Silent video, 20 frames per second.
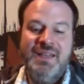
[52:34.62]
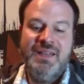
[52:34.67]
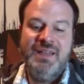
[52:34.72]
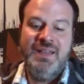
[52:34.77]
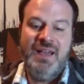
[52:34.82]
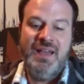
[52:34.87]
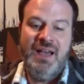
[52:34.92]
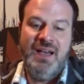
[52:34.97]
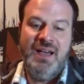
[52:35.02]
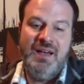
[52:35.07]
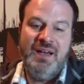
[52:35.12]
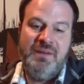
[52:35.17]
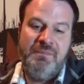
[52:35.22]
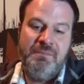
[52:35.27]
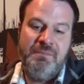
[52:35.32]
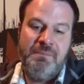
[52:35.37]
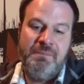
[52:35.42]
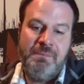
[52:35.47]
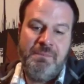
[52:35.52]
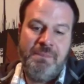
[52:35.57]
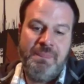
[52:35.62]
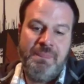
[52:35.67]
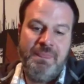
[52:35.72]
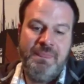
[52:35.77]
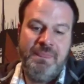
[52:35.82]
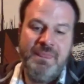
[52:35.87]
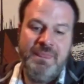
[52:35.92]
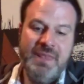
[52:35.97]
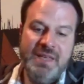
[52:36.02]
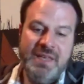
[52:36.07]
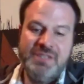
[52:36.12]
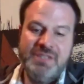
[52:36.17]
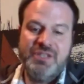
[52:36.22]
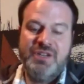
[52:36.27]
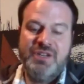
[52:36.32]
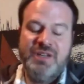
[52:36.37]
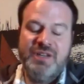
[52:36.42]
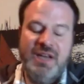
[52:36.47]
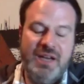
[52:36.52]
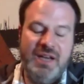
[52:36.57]
um, is
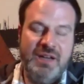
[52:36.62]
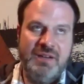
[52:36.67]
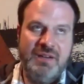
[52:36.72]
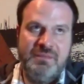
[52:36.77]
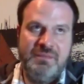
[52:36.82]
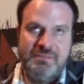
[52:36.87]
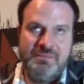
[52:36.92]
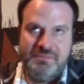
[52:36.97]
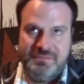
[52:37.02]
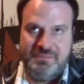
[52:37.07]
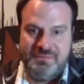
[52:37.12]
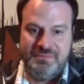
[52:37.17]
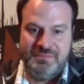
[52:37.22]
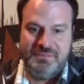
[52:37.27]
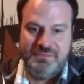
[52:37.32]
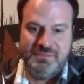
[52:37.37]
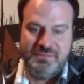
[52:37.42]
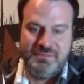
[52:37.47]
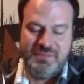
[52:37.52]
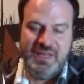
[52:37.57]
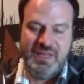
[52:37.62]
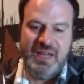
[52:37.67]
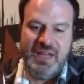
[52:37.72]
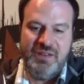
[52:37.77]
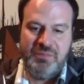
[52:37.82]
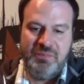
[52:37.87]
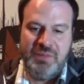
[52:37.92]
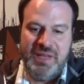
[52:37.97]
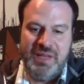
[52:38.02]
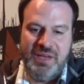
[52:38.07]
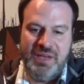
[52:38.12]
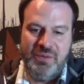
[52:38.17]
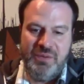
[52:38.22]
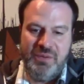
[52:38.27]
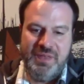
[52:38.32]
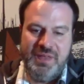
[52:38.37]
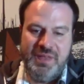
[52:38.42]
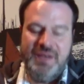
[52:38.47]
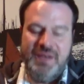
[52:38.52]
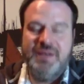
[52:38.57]
uh, kind of playing with,
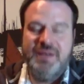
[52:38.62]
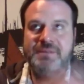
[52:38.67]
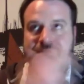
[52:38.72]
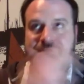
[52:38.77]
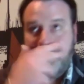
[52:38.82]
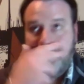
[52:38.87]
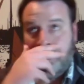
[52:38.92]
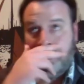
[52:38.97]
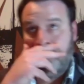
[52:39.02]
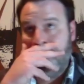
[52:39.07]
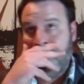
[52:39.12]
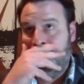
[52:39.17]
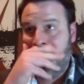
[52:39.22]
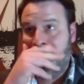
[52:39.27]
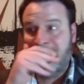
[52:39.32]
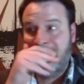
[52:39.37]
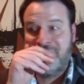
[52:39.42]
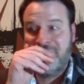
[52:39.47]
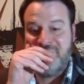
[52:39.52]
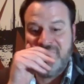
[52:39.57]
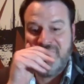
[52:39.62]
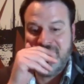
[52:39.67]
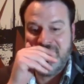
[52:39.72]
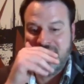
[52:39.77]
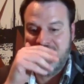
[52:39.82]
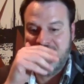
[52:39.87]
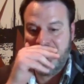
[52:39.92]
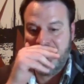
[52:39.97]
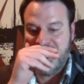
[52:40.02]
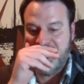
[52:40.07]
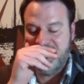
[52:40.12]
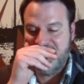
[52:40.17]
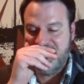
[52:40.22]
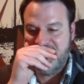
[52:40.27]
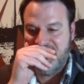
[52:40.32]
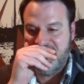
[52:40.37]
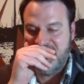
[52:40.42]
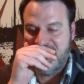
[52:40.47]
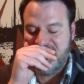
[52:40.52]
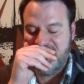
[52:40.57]
um, in some ways,
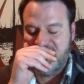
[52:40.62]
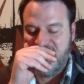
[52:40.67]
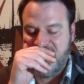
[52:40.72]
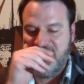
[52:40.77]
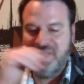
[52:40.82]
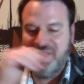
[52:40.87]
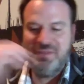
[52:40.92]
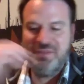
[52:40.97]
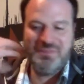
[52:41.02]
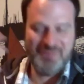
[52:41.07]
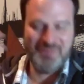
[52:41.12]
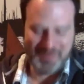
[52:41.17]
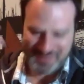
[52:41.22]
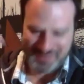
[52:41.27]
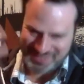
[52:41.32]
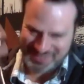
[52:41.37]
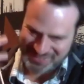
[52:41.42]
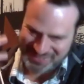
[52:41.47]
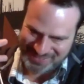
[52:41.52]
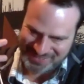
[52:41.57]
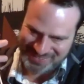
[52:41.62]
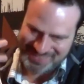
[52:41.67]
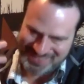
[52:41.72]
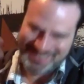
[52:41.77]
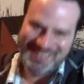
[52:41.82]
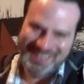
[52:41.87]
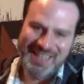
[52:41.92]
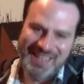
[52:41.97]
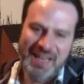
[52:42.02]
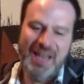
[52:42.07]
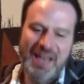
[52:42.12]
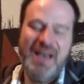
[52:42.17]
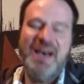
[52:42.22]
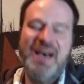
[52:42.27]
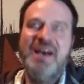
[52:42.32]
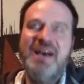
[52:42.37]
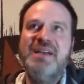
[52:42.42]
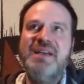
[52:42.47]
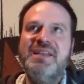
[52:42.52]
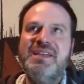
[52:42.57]
uh, so uh, with my children,
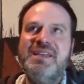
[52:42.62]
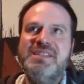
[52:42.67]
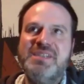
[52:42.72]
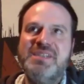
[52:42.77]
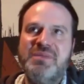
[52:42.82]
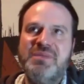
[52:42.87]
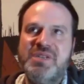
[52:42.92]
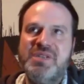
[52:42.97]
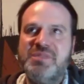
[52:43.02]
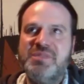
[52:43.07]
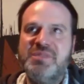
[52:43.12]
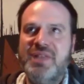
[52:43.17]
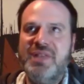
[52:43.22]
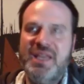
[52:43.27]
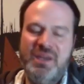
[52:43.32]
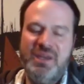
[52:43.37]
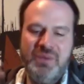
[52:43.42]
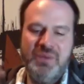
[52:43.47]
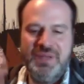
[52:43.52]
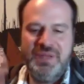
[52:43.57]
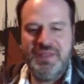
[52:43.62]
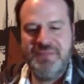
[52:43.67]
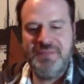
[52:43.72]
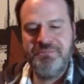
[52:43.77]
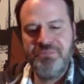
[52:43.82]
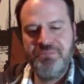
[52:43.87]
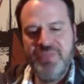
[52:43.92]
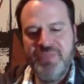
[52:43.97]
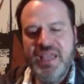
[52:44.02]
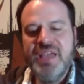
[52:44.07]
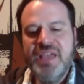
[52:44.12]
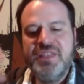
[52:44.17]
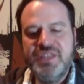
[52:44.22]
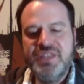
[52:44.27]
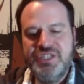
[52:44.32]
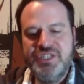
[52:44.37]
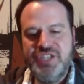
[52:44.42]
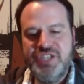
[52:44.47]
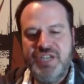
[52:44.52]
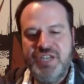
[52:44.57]
uh, in some ways playing with the
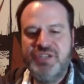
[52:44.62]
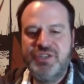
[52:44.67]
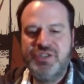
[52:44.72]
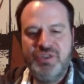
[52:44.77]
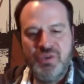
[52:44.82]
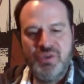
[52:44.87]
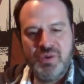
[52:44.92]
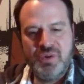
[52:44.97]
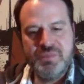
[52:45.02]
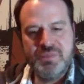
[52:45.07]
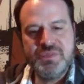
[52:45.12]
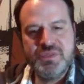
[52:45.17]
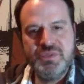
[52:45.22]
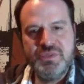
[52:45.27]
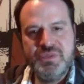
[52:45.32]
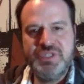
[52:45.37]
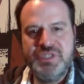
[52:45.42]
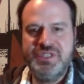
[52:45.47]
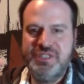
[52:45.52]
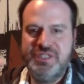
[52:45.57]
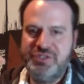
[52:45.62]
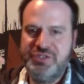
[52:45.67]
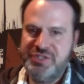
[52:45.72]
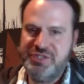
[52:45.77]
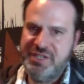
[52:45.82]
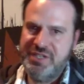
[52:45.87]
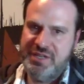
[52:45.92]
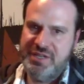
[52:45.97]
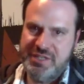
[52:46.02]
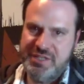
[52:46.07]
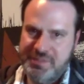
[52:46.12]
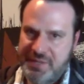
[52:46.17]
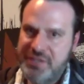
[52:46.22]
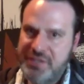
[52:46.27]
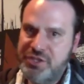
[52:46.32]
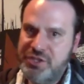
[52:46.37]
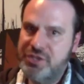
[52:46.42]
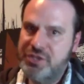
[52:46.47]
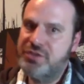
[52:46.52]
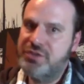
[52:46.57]
gender norms, which is interesting because my
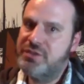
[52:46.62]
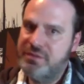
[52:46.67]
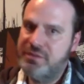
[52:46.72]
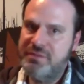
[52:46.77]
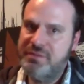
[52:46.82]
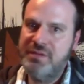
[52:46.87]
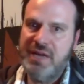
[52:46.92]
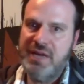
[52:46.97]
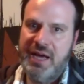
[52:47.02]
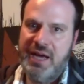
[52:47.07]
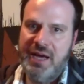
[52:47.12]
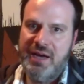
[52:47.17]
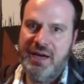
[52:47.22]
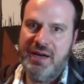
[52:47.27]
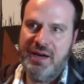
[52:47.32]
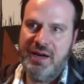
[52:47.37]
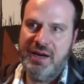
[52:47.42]
children uh,